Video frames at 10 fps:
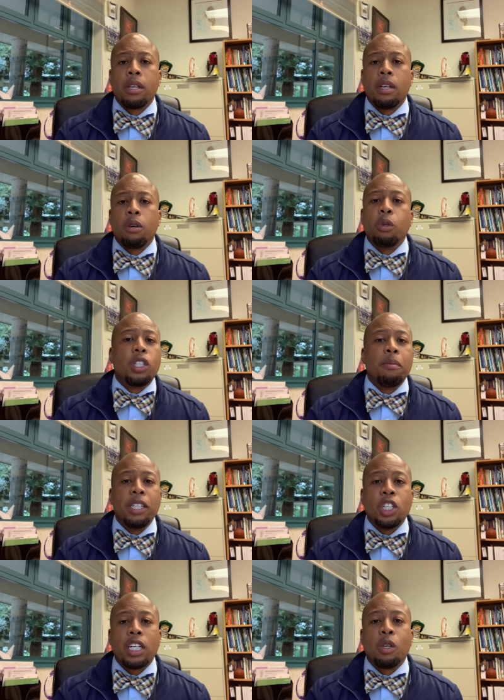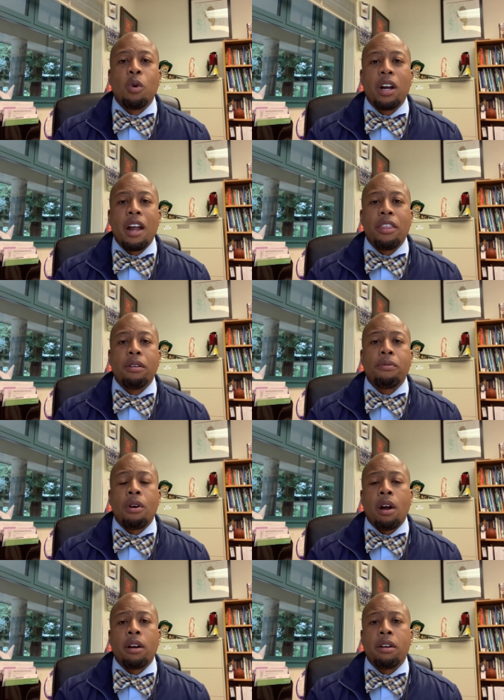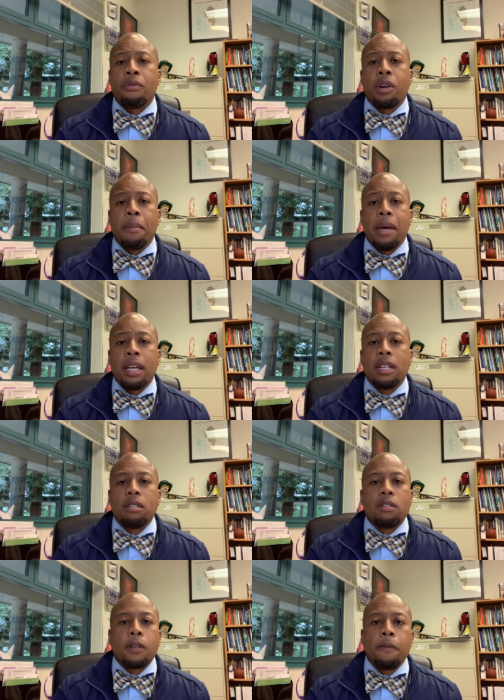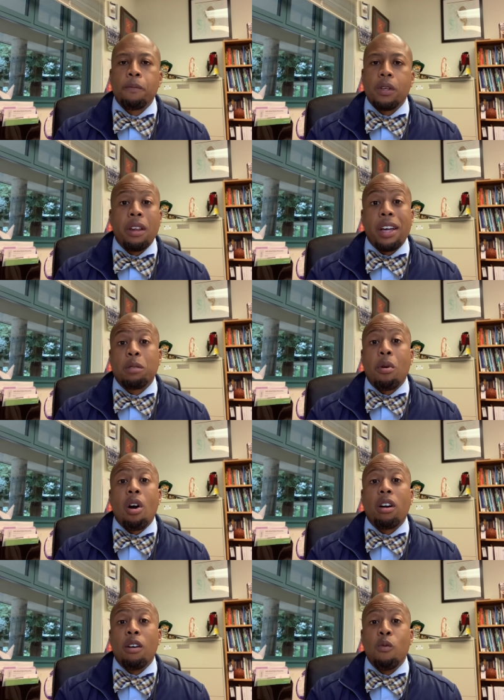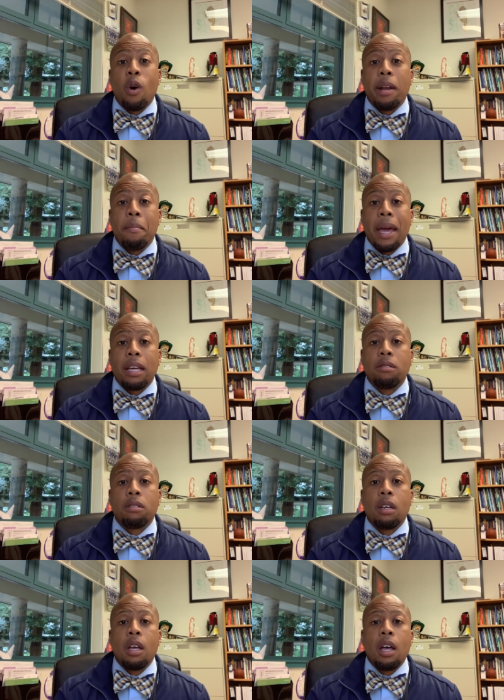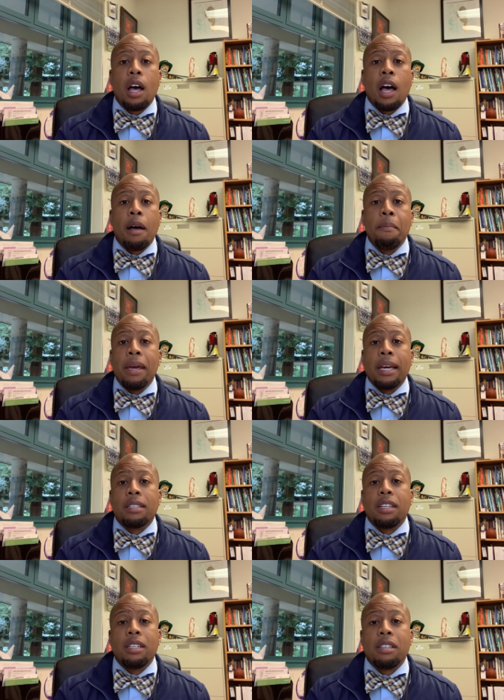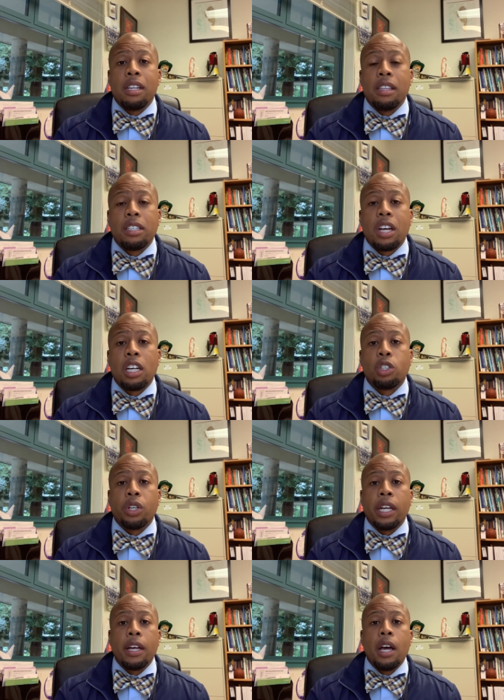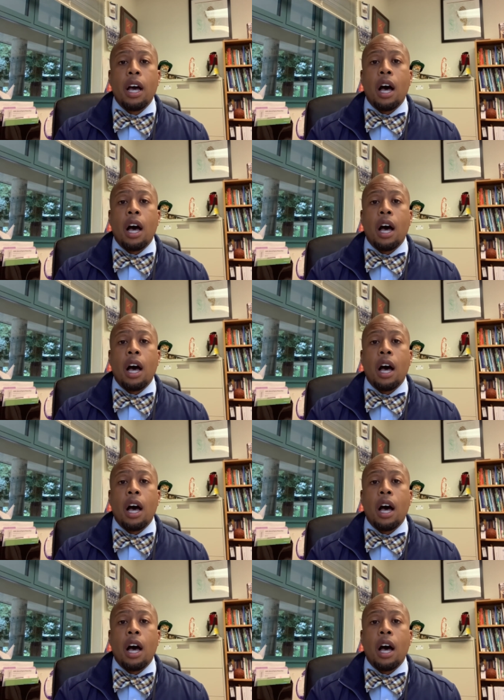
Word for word: We shouldn't be judging one another for our differing opinions. You know, that's part of what makes uh, being a citizen in this country uh,